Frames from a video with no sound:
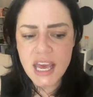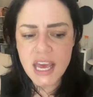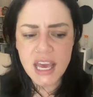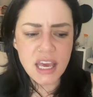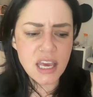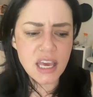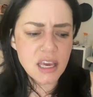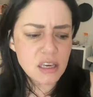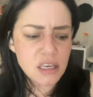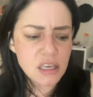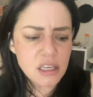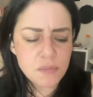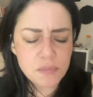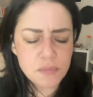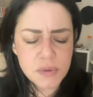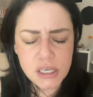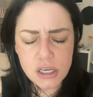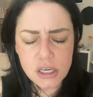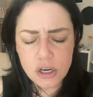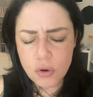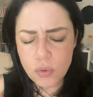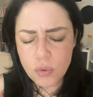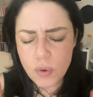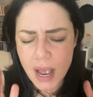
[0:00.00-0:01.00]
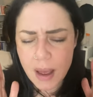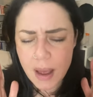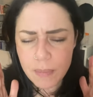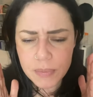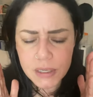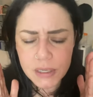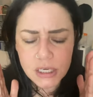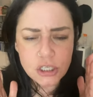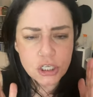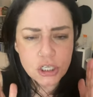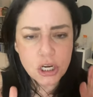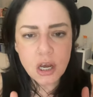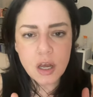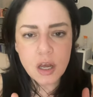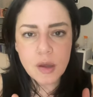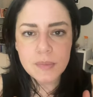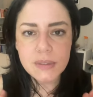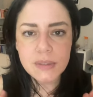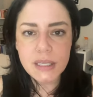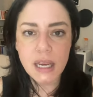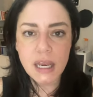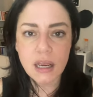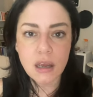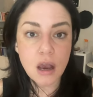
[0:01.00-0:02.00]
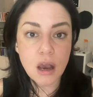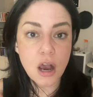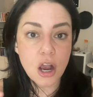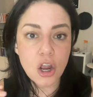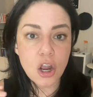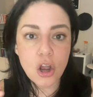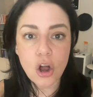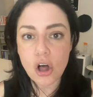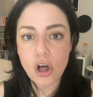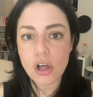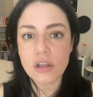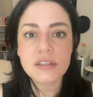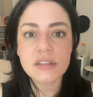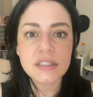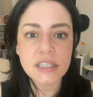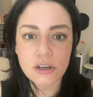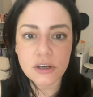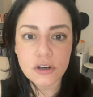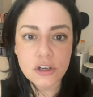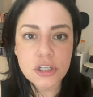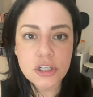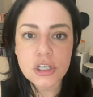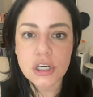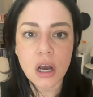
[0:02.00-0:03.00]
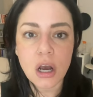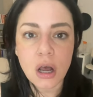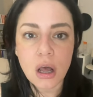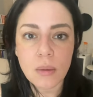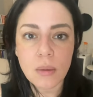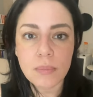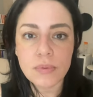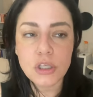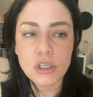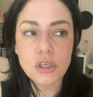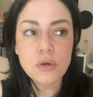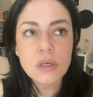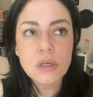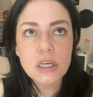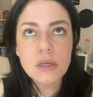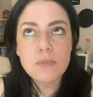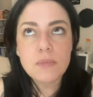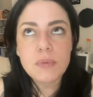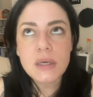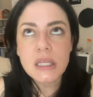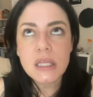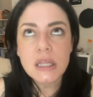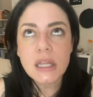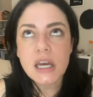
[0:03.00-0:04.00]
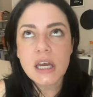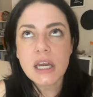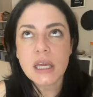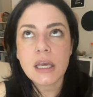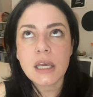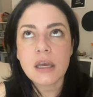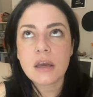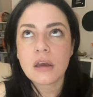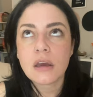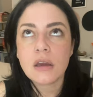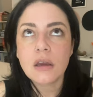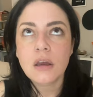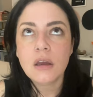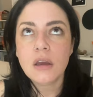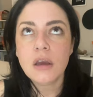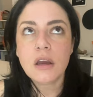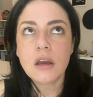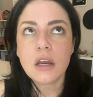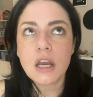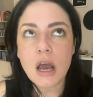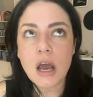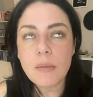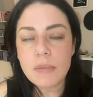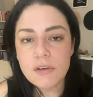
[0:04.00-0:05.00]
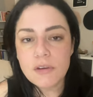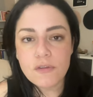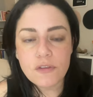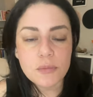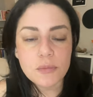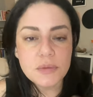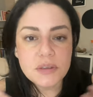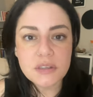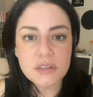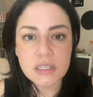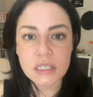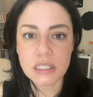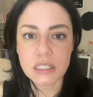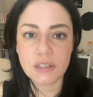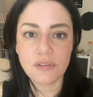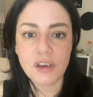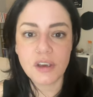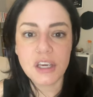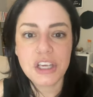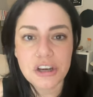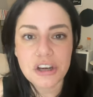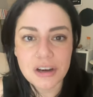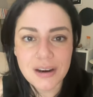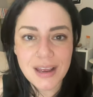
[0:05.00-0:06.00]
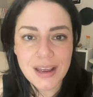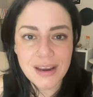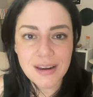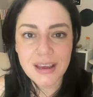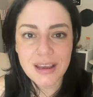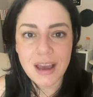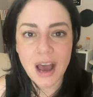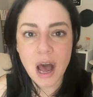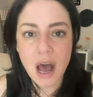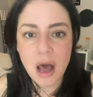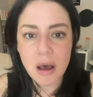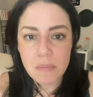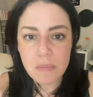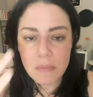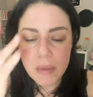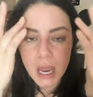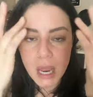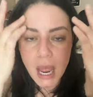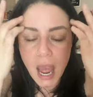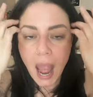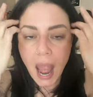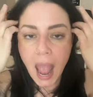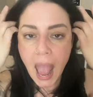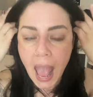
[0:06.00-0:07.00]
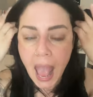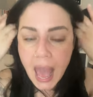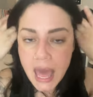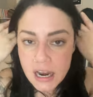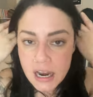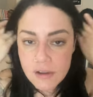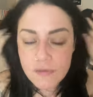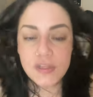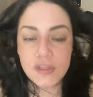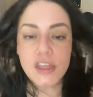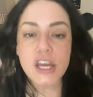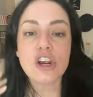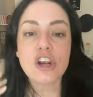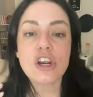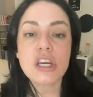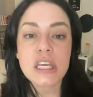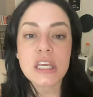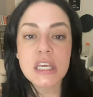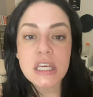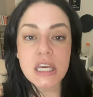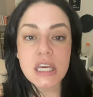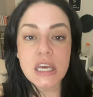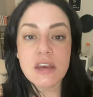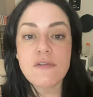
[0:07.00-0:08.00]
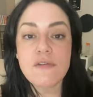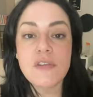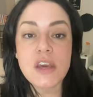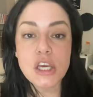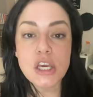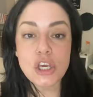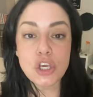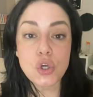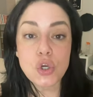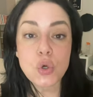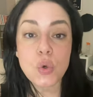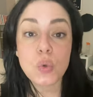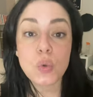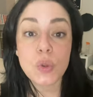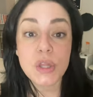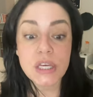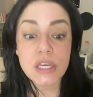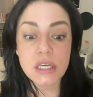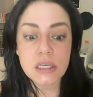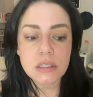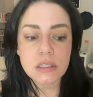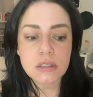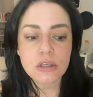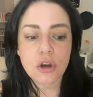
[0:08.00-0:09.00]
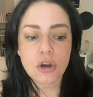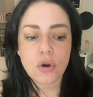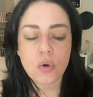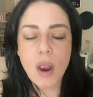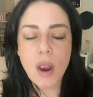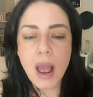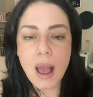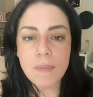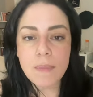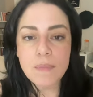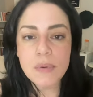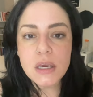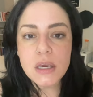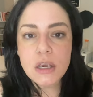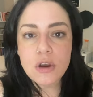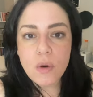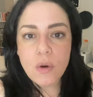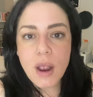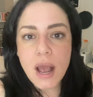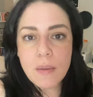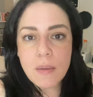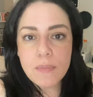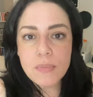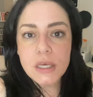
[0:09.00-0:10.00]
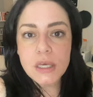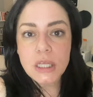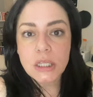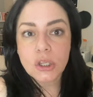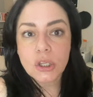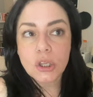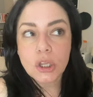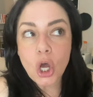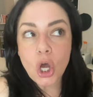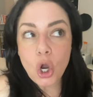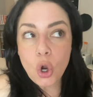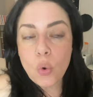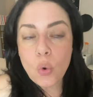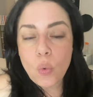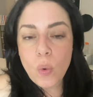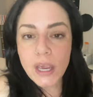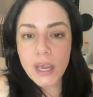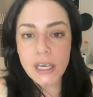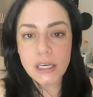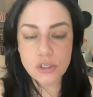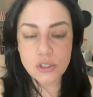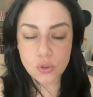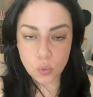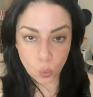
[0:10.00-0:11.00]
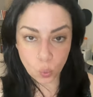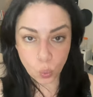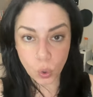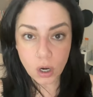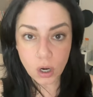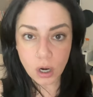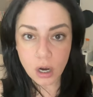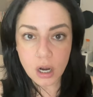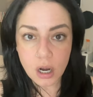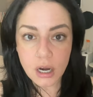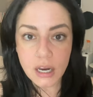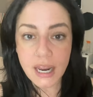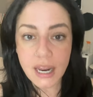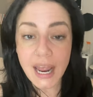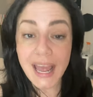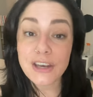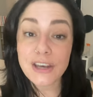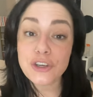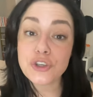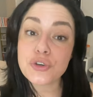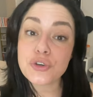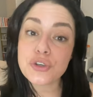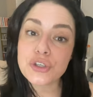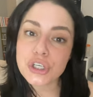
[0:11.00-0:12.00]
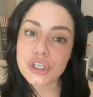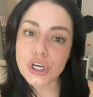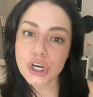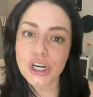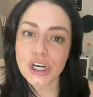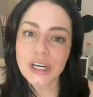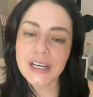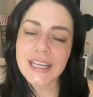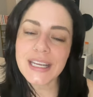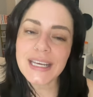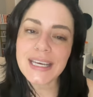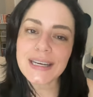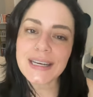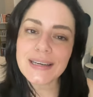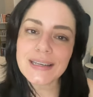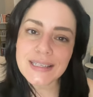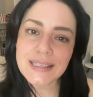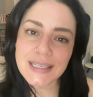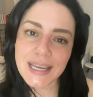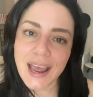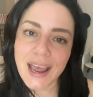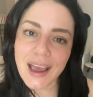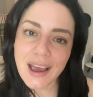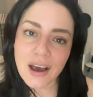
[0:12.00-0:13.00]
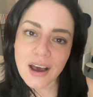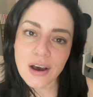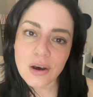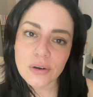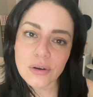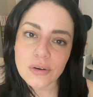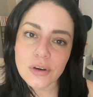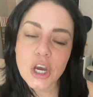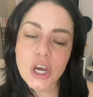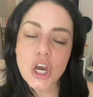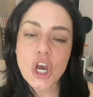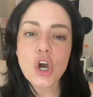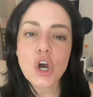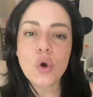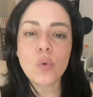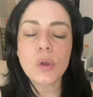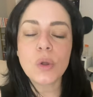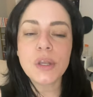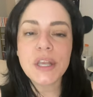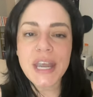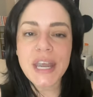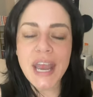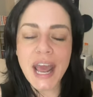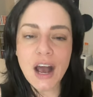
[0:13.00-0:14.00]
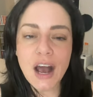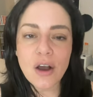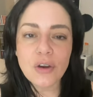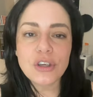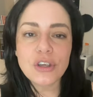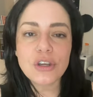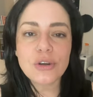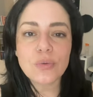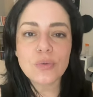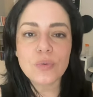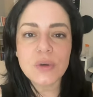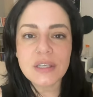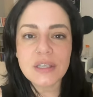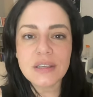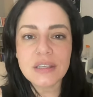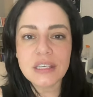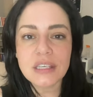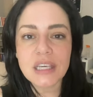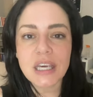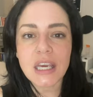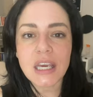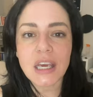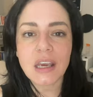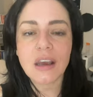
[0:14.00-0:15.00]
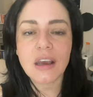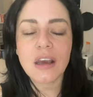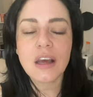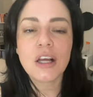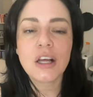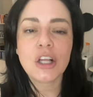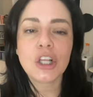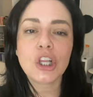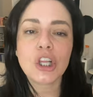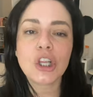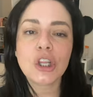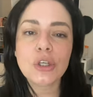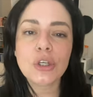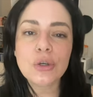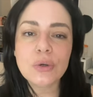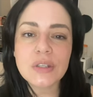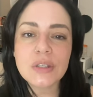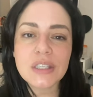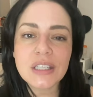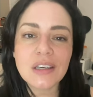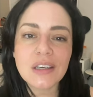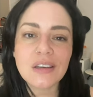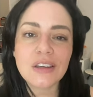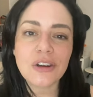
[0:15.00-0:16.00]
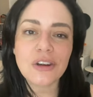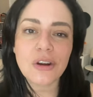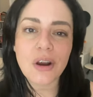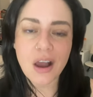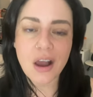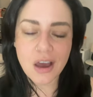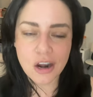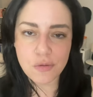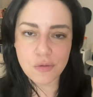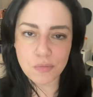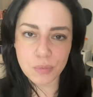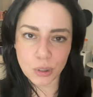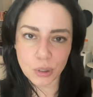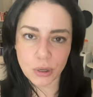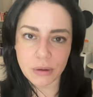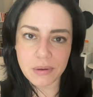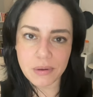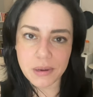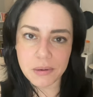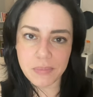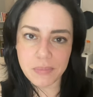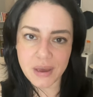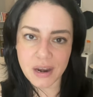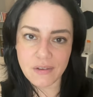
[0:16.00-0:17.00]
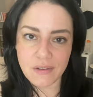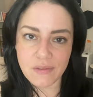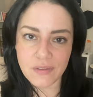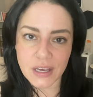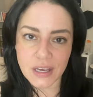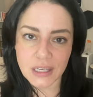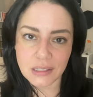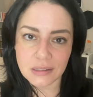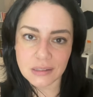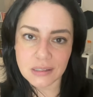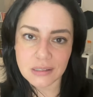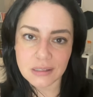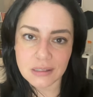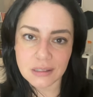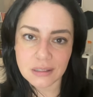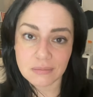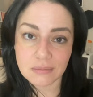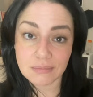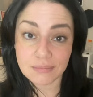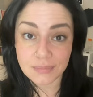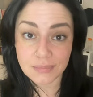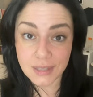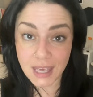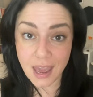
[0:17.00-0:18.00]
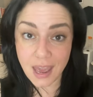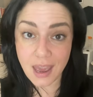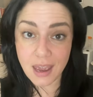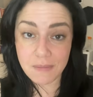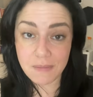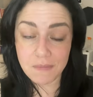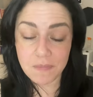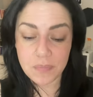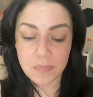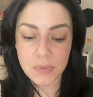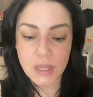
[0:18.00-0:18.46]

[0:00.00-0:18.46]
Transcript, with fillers: It could be crappy jobs like a call center job. You could be like coming from a six figure income. And if they're giving you this crappy, crappy low wage work and you're turning it down, well, now you're risking losing your unemployment benefits. Okay.